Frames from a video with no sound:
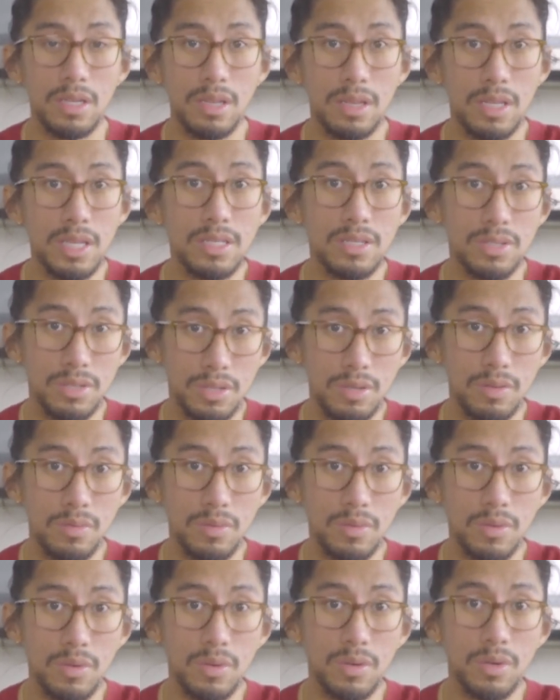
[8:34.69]
This is
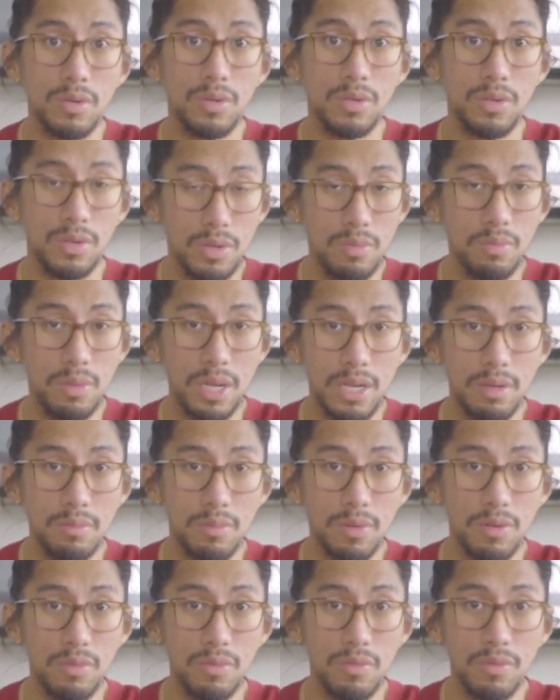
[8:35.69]
you. You made a
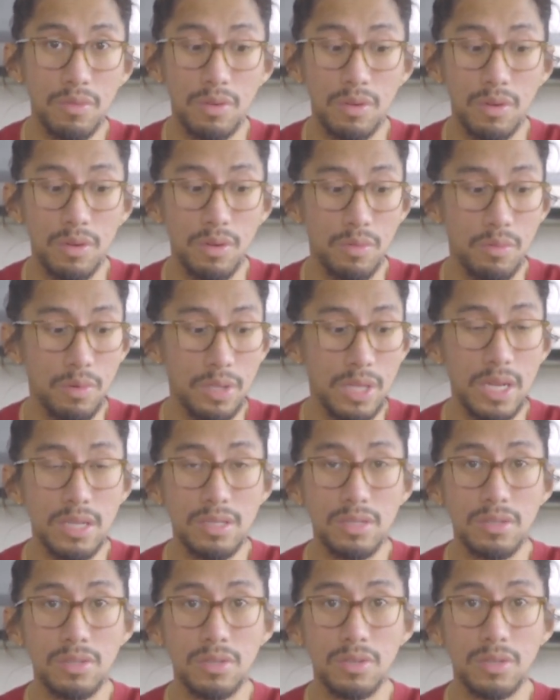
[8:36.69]
move with the
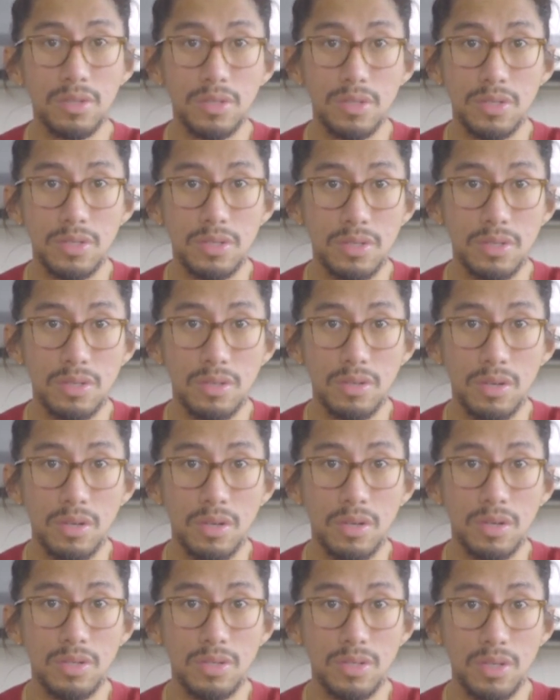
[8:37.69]
Ace of Swords.
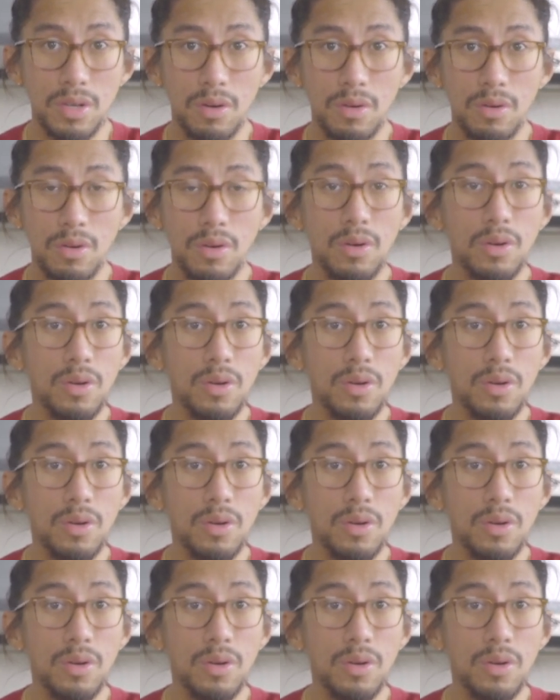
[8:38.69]
So